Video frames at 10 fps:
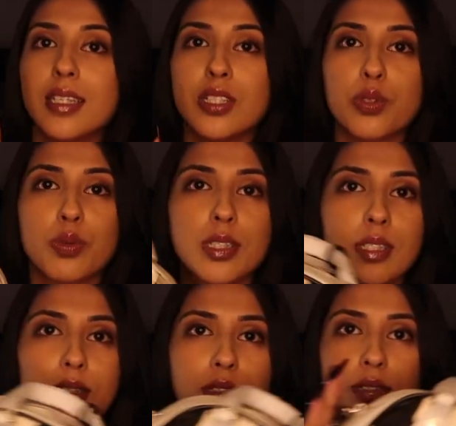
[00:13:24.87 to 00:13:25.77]
this
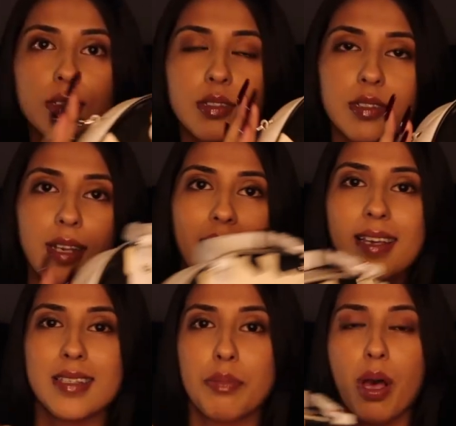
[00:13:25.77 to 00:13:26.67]
wasn't
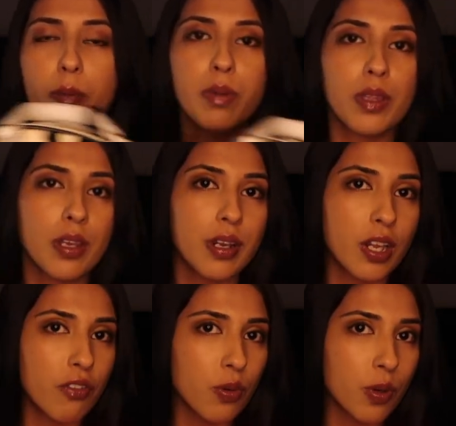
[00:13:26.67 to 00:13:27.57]
as popular
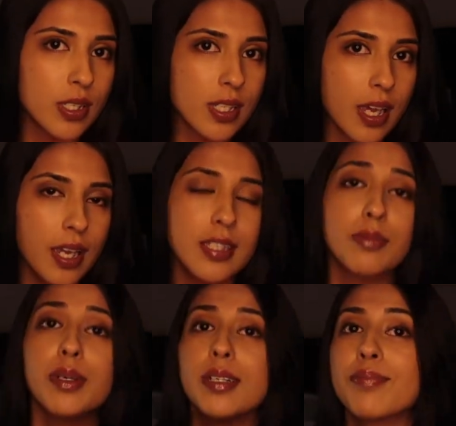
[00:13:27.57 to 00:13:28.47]
in everyone's eyes,
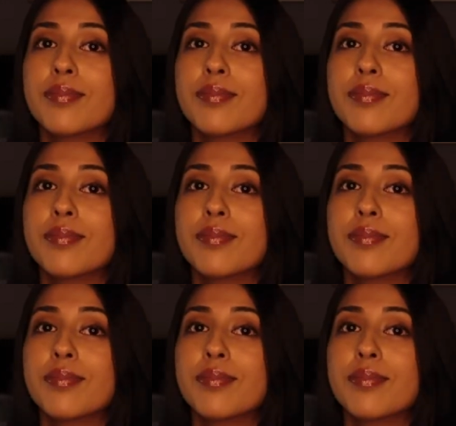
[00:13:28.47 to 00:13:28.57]
but